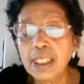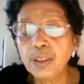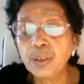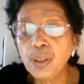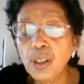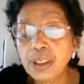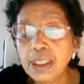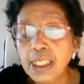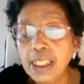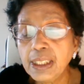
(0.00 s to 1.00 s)
do not
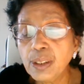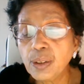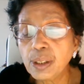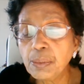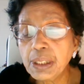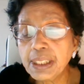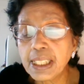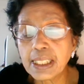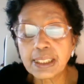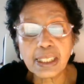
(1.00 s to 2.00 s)
ignore the
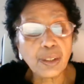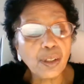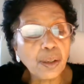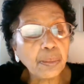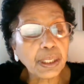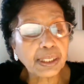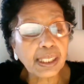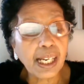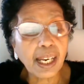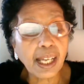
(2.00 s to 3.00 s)
mistakes in your
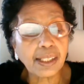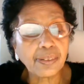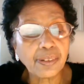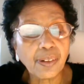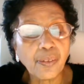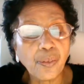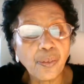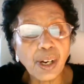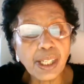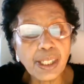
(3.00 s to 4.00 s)
personal life.
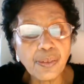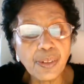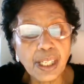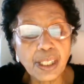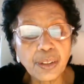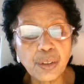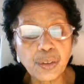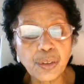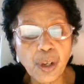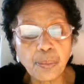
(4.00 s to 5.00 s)
Find a way to
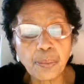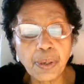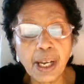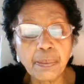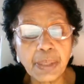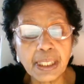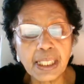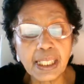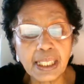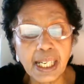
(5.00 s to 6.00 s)
stop happening
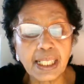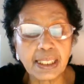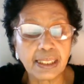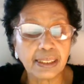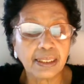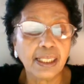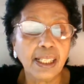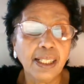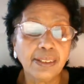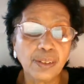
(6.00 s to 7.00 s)
again
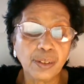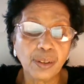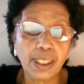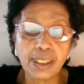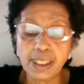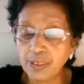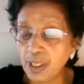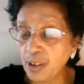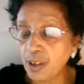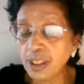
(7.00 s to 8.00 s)
so that it
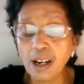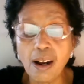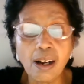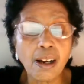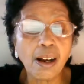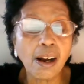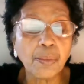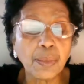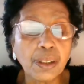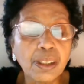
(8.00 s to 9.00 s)
will not ha harm
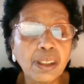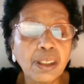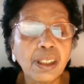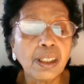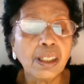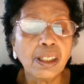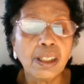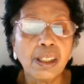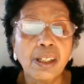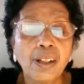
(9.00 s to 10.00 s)
your
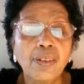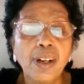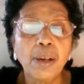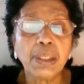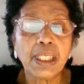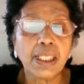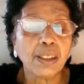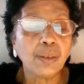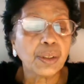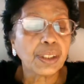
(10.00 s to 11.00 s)
family
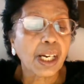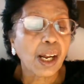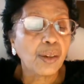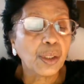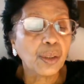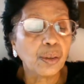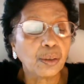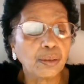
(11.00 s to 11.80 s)
who is around you.